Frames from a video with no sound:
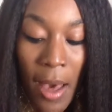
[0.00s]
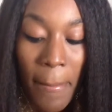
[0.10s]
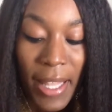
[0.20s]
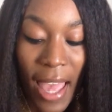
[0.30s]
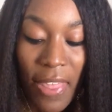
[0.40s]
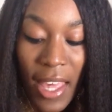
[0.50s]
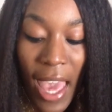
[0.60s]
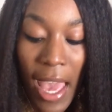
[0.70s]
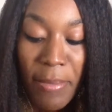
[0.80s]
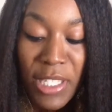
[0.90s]
Play the
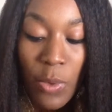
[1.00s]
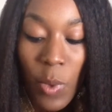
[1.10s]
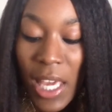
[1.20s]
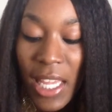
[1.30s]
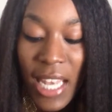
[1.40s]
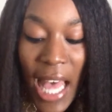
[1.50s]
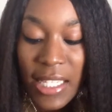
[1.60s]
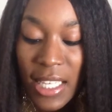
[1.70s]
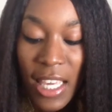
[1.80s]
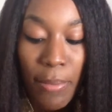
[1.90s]
game to win, not
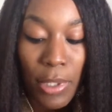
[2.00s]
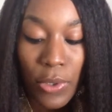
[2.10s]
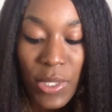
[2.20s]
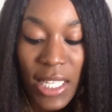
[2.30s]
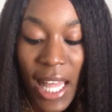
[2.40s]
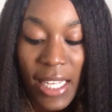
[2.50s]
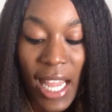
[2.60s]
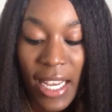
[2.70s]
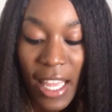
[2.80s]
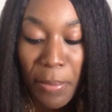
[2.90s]
to keep losing like
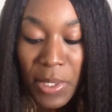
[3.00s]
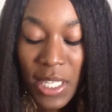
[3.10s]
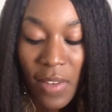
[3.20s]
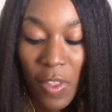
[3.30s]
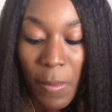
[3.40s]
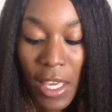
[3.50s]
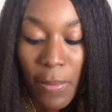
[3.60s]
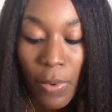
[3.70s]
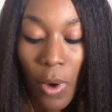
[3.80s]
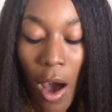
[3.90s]
98% of the
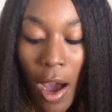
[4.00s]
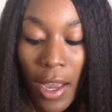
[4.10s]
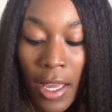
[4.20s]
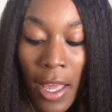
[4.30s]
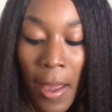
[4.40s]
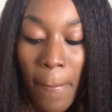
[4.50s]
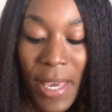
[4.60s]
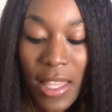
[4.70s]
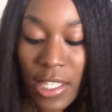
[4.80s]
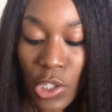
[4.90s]
people are.
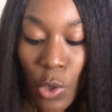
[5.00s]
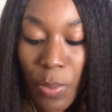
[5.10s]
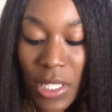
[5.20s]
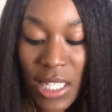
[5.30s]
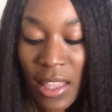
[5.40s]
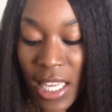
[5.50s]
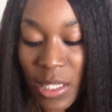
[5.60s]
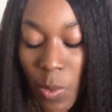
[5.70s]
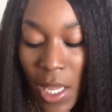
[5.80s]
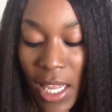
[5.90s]
Be the 2%
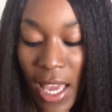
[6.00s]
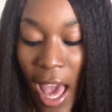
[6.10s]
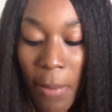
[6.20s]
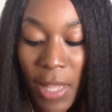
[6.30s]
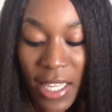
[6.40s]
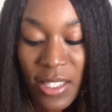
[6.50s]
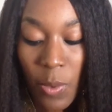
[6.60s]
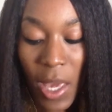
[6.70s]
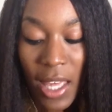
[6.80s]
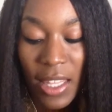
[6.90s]
that's winning. I play to
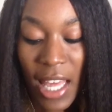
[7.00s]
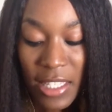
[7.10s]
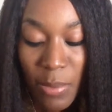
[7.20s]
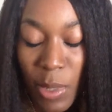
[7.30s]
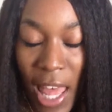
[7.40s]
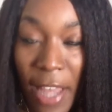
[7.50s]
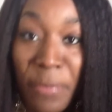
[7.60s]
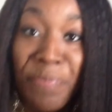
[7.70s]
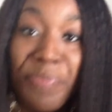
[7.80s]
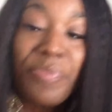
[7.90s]
win. Let's play.
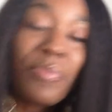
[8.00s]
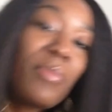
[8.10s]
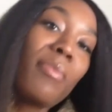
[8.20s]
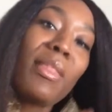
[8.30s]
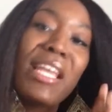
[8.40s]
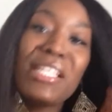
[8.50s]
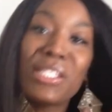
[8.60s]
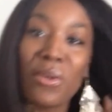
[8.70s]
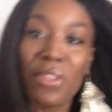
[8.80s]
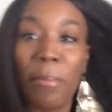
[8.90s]
And
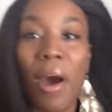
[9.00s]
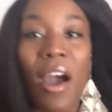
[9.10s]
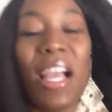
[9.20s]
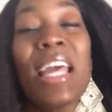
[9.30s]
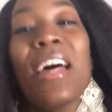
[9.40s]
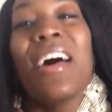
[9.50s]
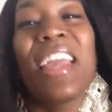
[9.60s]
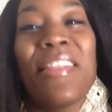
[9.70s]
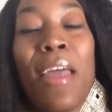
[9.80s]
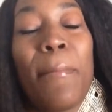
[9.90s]
so the part
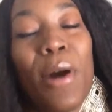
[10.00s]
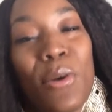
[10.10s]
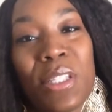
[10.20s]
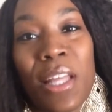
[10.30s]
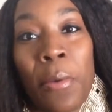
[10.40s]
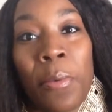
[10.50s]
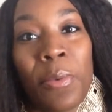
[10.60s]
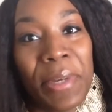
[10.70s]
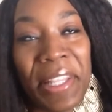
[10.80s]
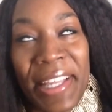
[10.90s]
in that post that
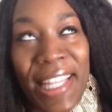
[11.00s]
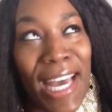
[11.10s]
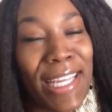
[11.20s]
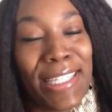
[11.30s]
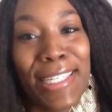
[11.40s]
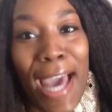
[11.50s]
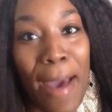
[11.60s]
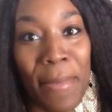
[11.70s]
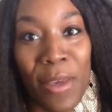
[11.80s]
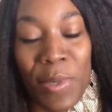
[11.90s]
really
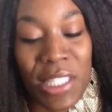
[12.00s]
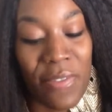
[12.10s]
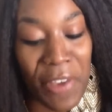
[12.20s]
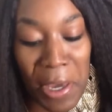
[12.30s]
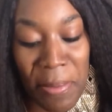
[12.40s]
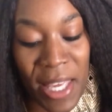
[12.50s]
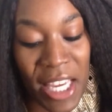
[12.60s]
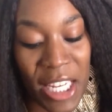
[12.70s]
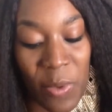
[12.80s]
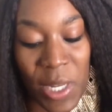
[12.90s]
got me was the very
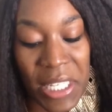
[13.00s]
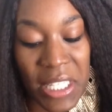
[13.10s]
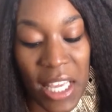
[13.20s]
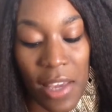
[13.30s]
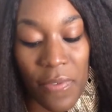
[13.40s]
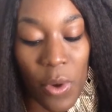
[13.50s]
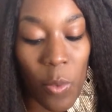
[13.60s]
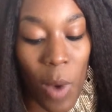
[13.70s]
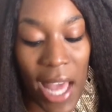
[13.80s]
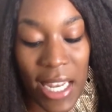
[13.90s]
beginning when it said, if your
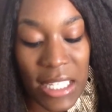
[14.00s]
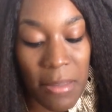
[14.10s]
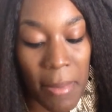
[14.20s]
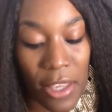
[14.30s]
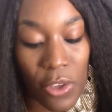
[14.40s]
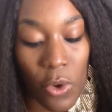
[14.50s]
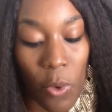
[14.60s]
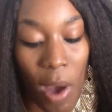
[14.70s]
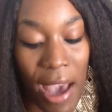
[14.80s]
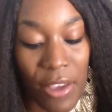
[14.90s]
why doesn't make you
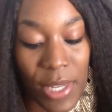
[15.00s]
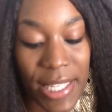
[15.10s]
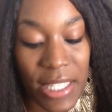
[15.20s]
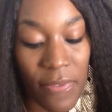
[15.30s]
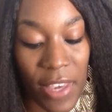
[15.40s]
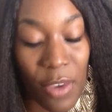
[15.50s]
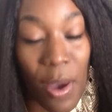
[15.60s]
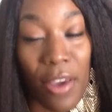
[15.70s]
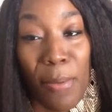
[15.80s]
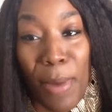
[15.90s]
cry, you need to figure
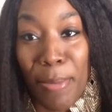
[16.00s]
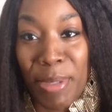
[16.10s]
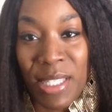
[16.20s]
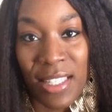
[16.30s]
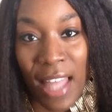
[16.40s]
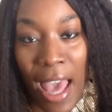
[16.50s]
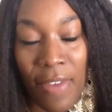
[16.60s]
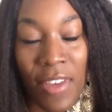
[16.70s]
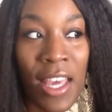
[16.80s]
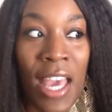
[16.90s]
out your purpose in life.
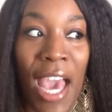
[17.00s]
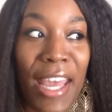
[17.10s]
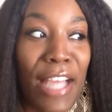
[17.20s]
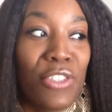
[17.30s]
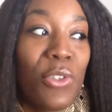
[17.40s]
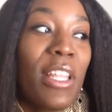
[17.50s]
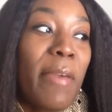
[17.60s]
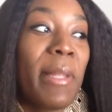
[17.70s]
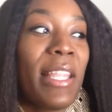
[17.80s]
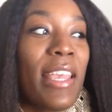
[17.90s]
And I truly
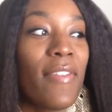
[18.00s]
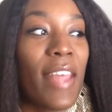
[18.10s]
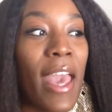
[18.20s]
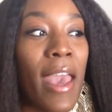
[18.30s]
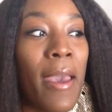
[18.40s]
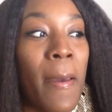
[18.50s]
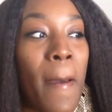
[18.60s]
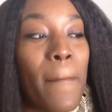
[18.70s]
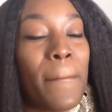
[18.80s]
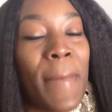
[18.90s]
believe that
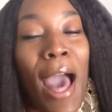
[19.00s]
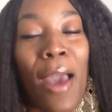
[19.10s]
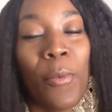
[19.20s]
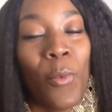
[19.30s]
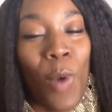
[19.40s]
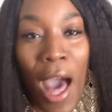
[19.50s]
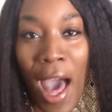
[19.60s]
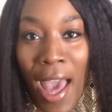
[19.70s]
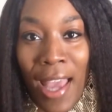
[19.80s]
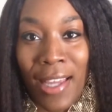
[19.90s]
my
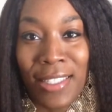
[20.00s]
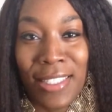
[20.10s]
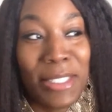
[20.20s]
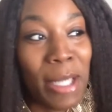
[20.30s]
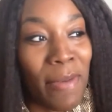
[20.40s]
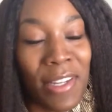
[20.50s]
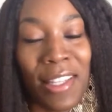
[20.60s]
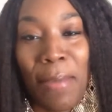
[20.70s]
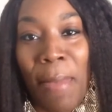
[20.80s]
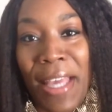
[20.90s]
why
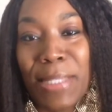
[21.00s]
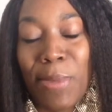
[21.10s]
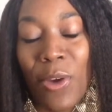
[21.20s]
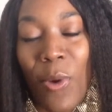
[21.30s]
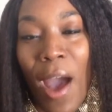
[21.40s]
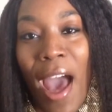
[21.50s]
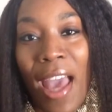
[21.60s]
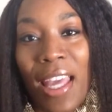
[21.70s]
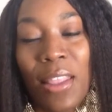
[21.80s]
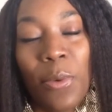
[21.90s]
definitely makes me
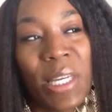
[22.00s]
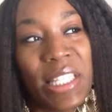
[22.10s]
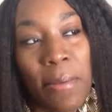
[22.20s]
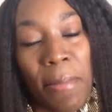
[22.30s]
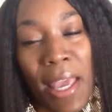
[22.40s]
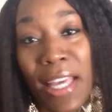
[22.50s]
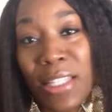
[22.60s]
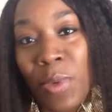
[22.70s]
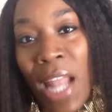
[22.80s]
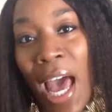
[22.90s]
cry. And the reason being
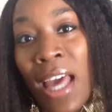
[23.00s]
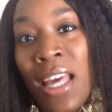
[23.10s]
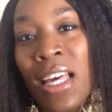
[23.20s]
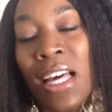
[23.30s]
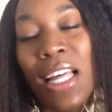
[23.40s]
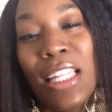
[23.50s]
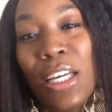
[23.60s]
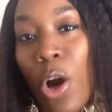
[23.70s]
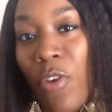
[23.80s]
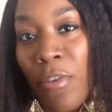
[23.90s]
is when I
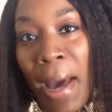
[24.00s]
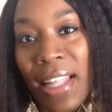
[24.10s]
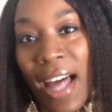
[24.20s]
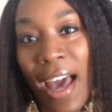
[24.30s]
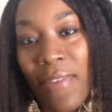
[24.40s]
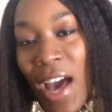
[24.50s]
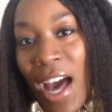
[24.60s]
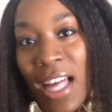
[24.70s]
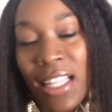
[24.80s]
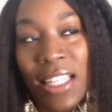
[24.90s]
look over my life,
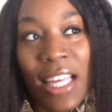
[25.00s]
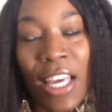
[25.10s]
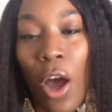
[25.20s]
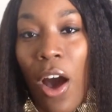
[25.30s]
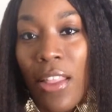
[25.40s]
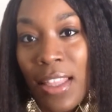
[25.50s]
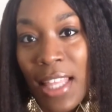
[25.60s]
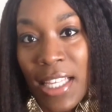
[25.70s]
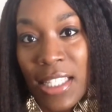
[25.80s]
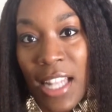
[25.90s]
I look at all the
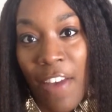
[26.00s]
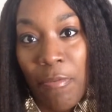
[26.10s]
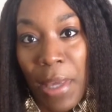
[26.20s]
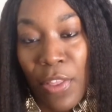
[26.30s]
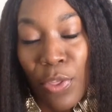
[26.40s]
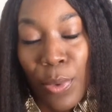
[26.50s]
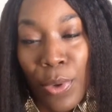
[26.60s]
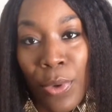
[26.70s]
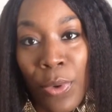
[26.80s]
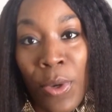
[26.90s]
things that I've been
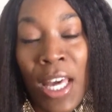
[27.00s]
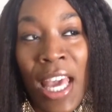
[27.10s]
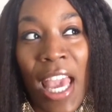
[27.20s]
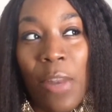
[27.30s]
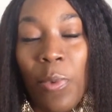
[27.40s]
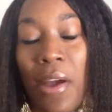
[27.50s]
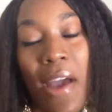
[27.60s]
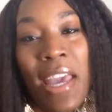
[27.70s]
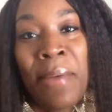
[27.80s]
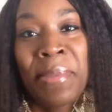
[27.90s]
through and where
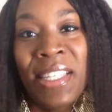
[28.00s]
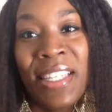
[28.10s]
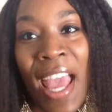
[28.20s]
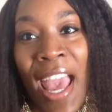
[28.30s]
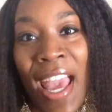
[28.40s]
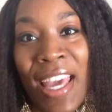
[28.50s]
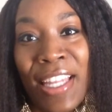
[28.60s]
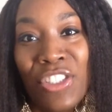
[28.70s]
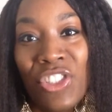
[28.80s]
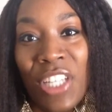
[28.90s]
I am today, and
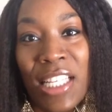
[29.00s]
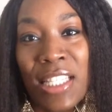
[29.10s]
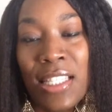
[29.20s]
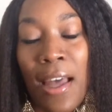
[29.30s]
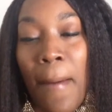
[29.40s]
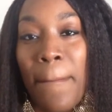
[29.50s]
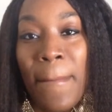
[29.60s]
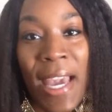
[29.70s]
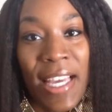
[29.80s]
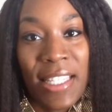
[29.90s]
it's just
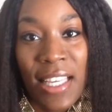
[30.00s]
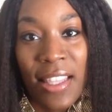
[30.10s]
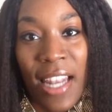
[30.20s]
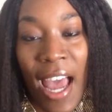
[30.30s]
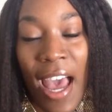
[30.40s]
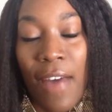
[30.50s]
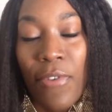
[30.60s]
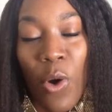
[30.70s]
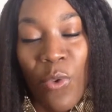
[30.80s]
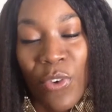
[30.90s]
amazing that I have
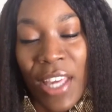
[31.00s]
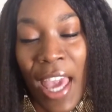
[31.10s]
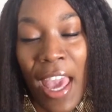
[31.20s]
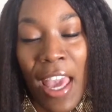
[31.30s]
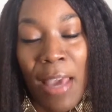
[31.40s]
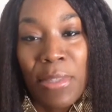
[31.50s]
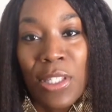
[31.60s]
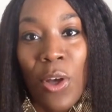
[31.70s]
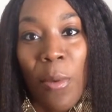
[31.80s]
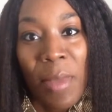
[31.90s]
overcame
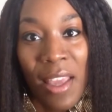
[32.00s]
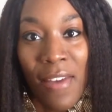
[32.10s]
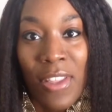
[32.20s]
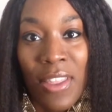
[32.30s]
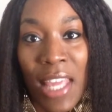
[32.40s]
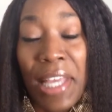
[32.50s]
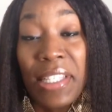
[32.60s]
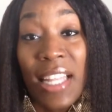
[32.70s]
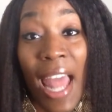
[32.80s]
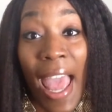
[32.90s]
so many of the things
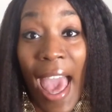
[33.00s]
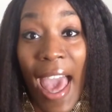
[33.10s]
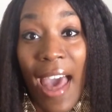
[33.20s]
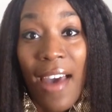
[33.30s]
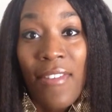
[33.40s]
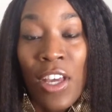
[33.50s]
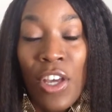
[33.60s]
that I have.